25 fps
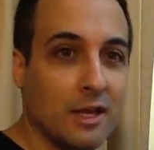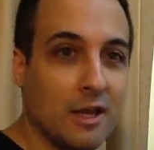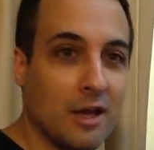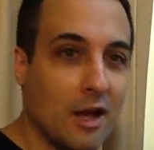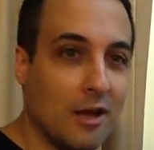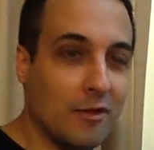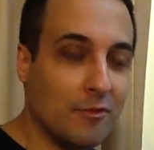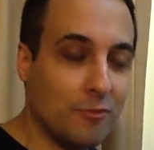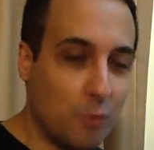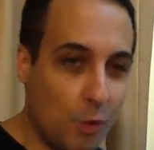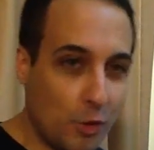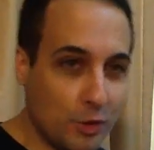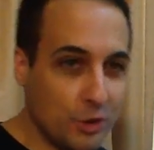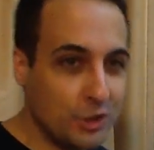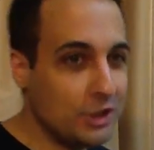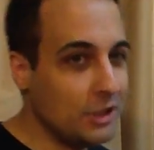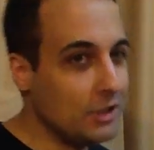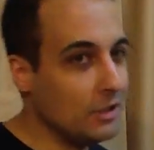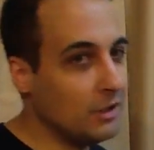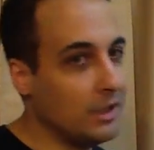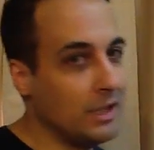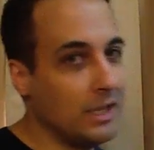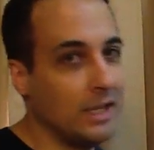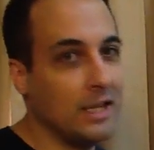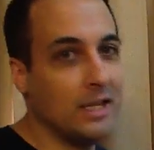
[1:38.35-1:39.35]

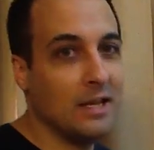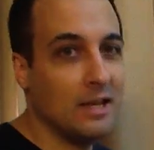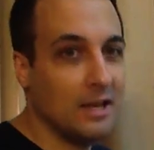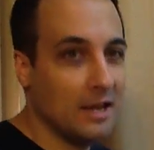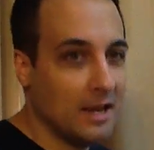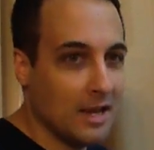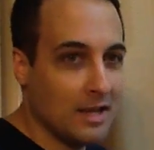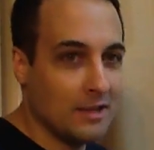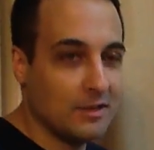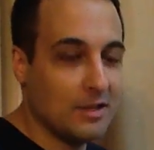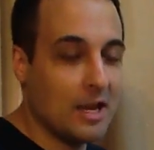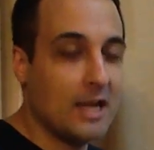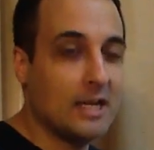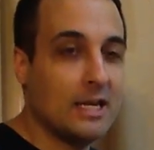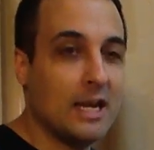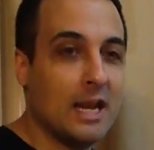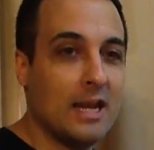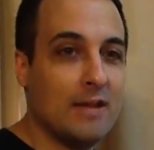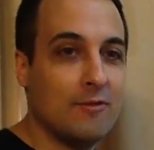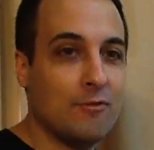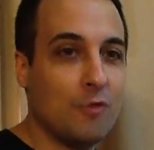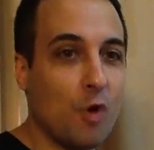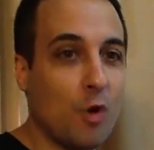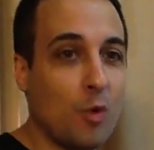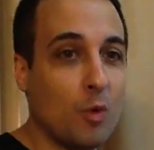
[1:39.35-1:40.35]
Unfortunately,
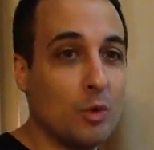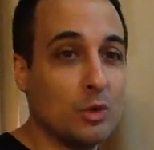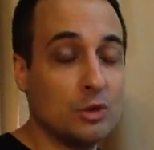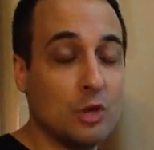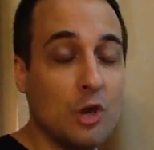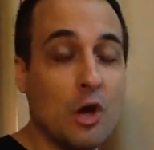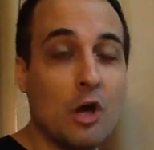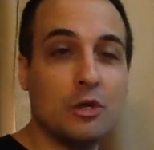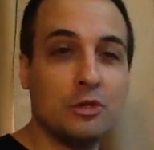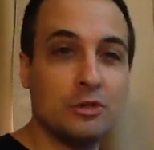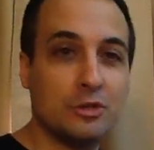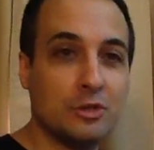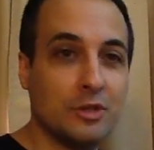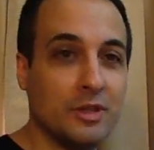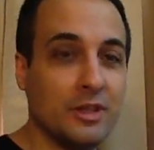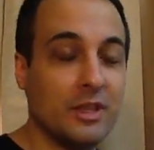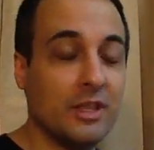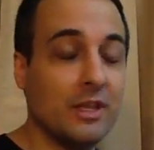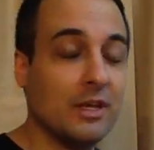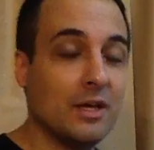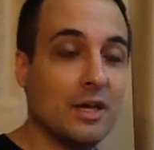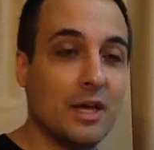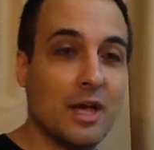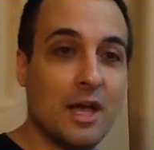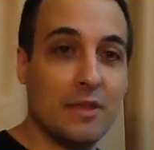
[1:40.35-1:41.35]
1984 was also
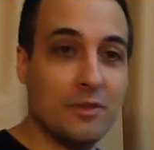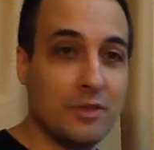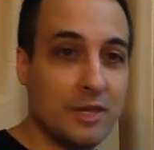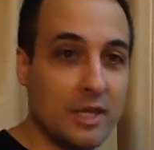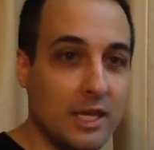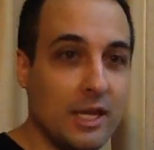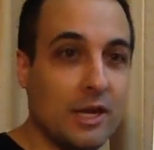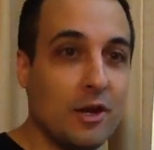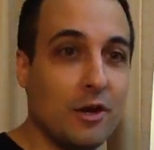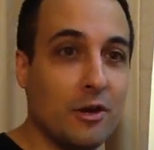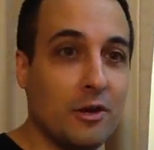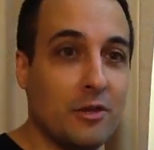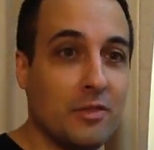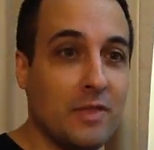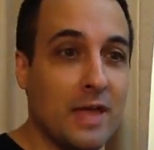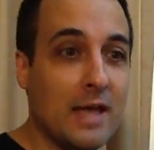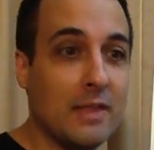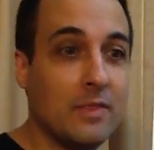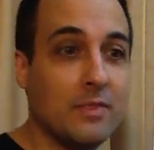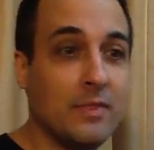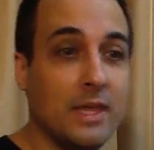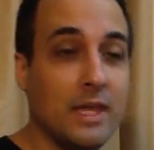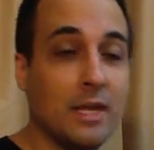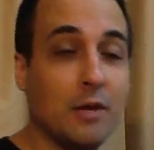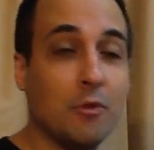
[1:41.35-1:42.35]
the year
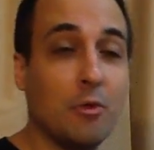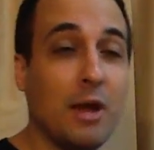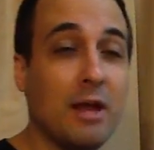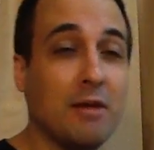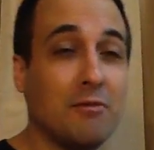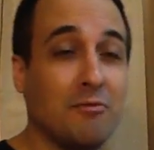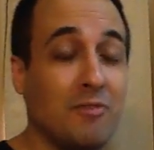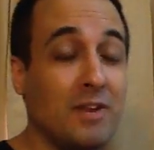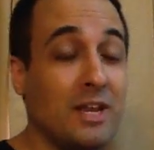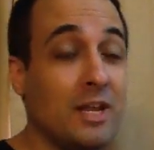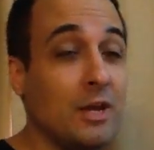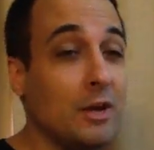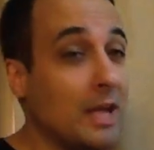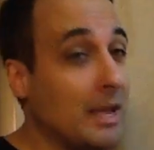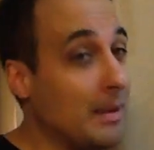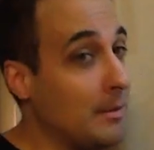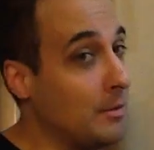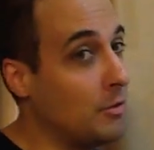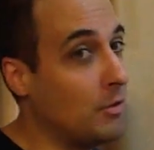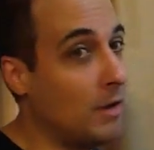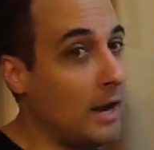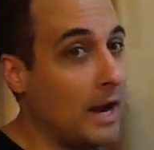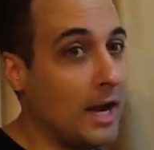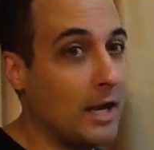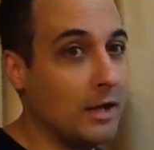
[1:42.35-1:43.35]
that the great video game
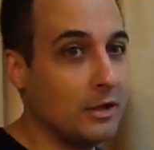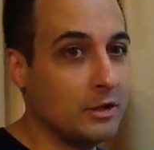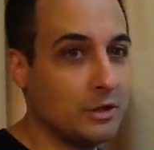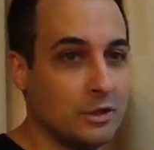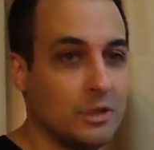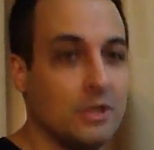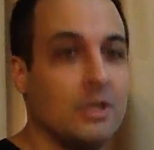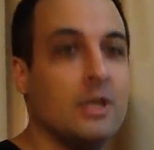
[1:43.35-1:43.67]
crash